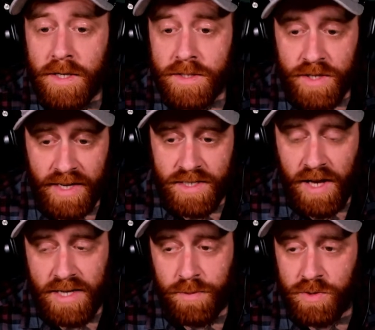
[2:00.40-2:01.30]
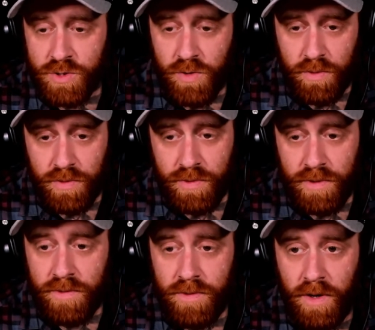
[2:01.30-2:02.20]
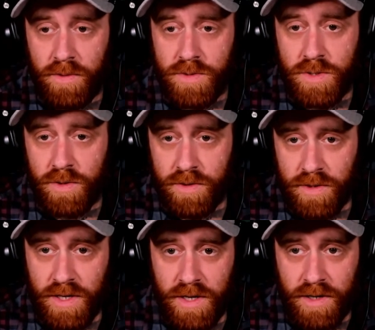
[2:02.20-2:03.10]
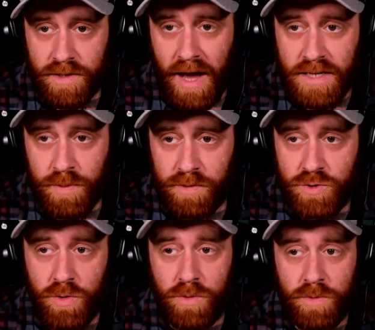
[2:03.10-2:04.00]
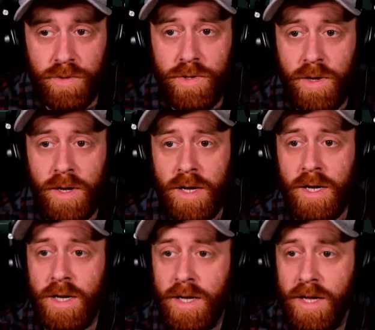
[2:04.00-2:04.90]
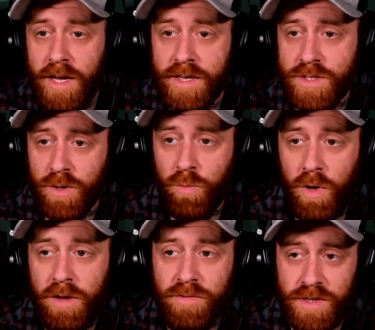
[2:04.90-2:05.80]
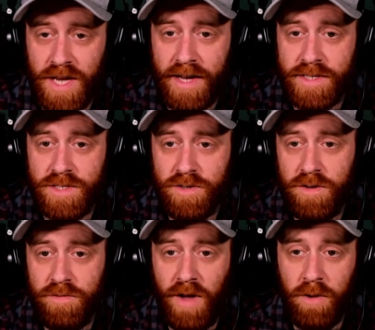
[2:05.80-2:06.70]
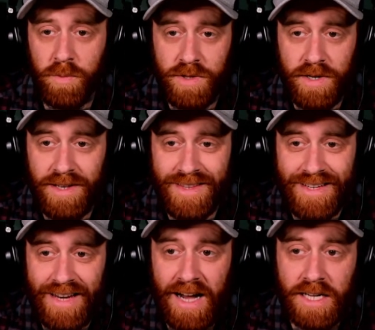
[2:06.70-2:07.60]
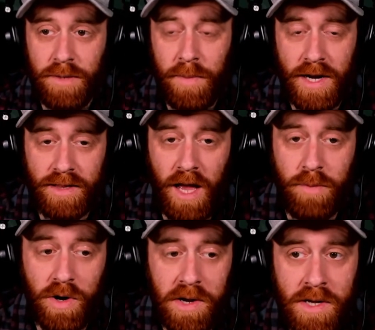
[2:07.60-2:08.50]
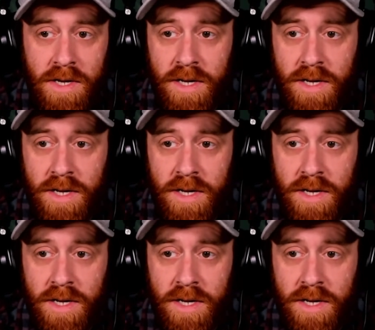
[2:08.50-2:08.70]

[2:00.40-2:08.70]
Tonight's the Gospel of Truth, though. So the Gospel of Truth is one of the texts found within the Nag Hammadi library.